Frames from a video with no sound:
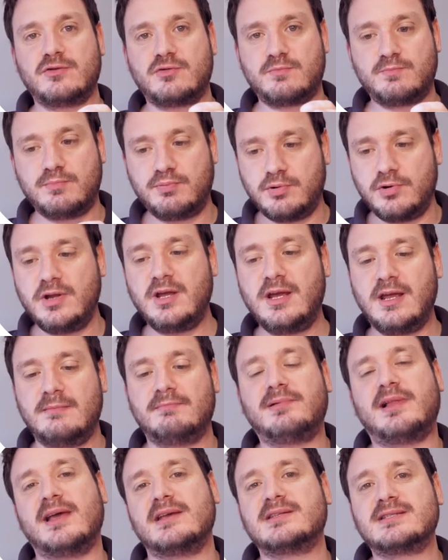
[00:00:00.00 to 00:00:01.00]
putting in
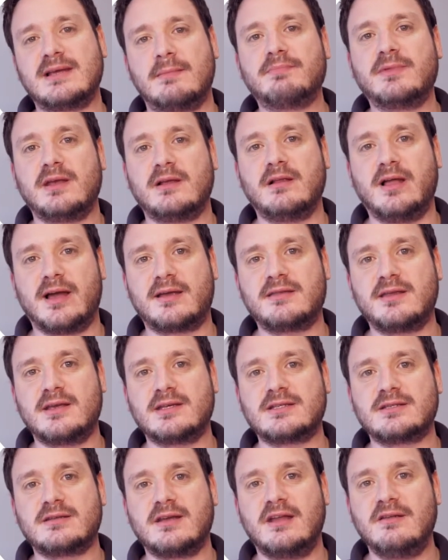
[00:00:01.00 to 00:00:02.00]
place something like
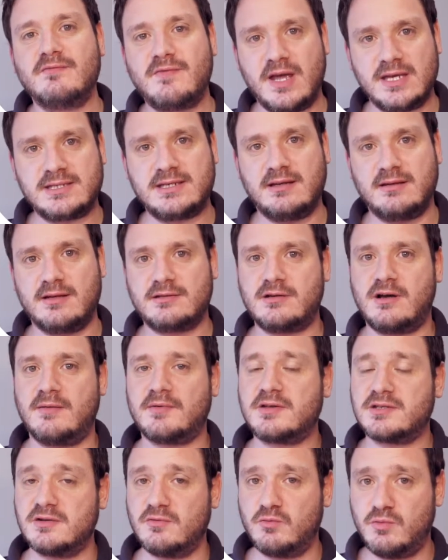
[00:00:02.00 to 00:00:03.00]
this, investing the time,
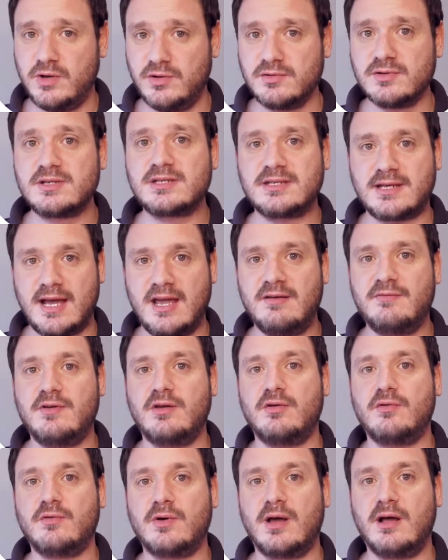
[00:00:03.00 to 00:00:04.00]
because it will save
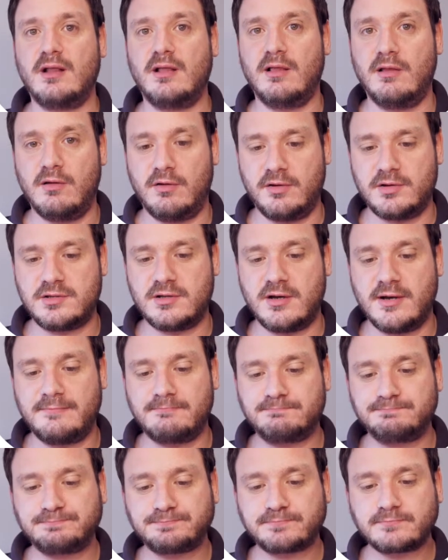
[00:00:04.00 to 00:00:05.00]
you a lot of
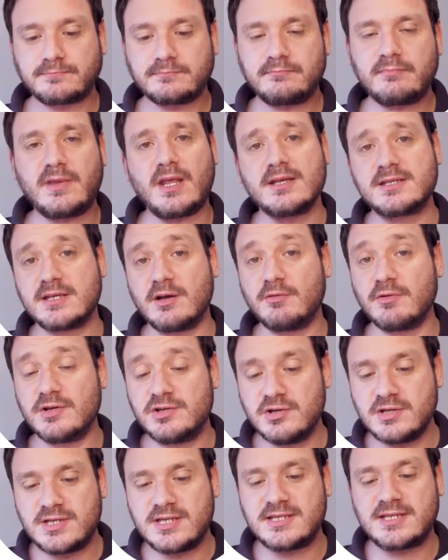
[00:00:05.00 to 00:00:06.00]
time. So it
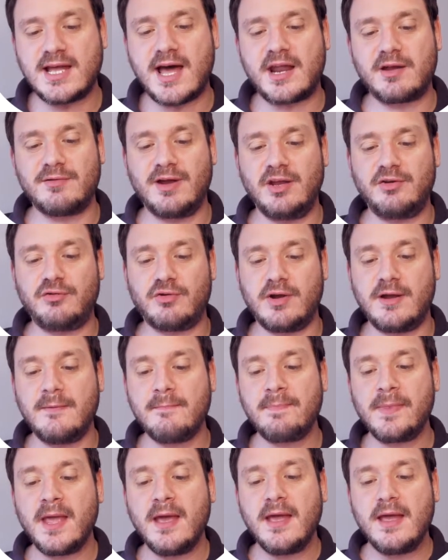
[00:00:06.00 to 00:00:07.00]
reduces data entry,
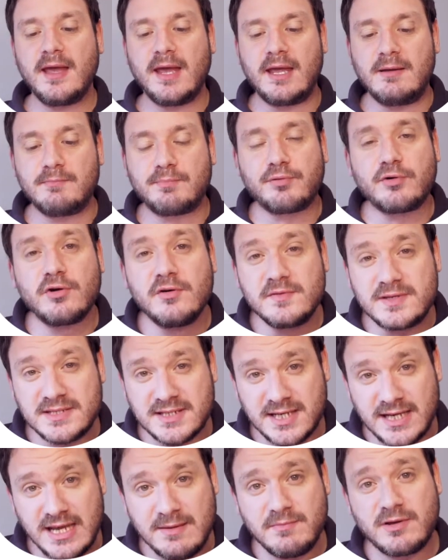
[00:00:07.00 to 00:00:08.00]
improves
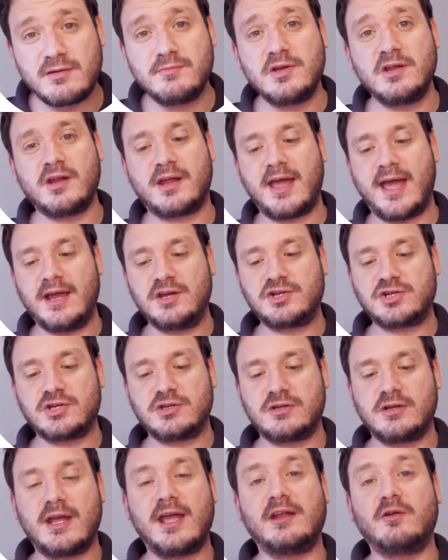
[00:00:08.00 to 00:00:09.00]
team
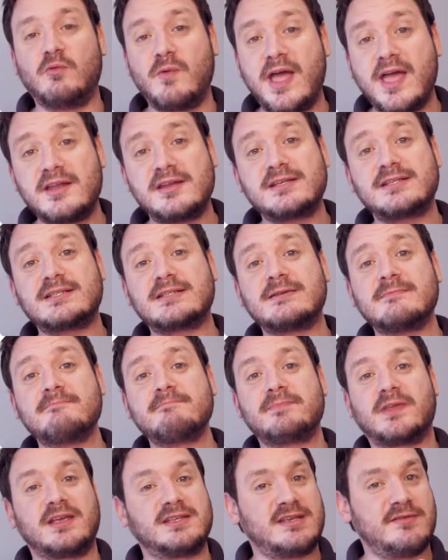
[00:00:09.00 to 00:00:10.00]
communication and awareness,
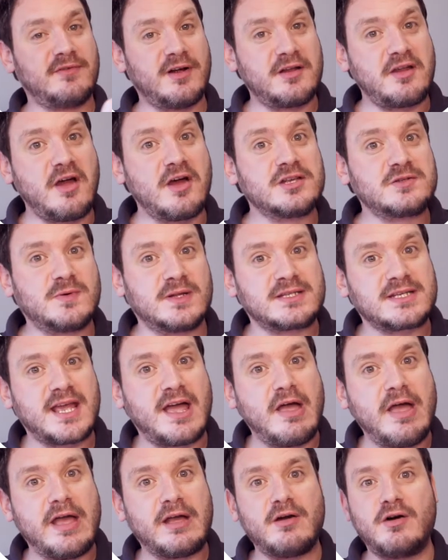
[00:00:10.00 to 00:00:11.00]
because everyone knows what's
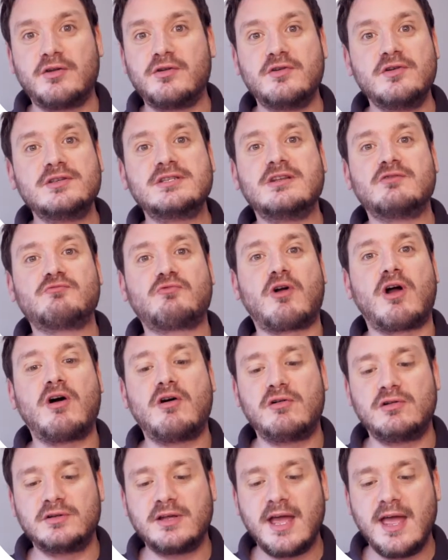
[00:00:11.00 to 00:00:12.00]
going on, who's
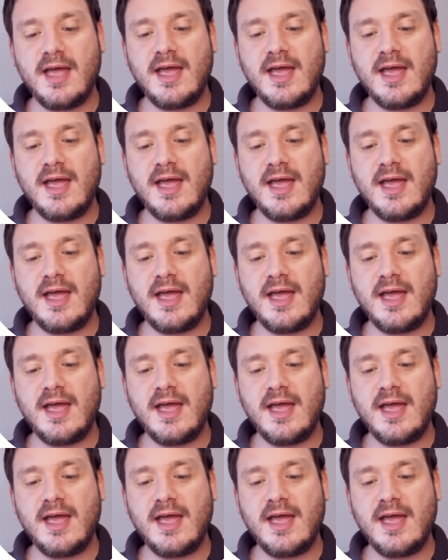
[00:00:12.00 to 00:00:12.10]
enrolled,